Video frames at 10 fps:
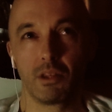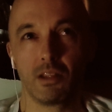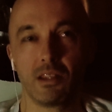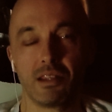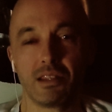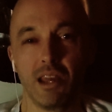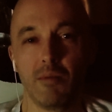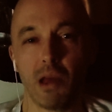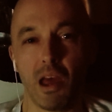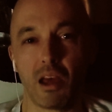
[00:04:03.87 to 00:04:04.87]
is the
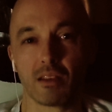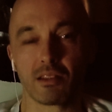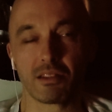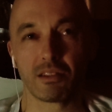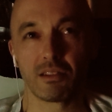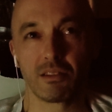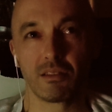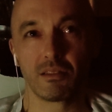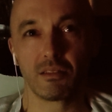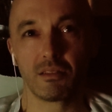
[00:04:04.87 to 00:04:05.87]
same as
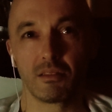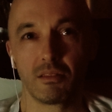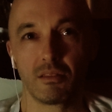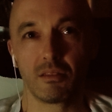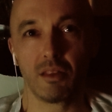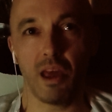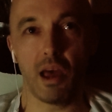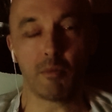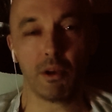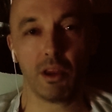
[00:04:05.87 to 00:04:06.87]
the
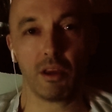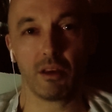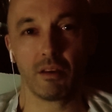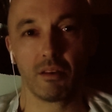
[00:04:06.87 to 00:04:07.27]
happening,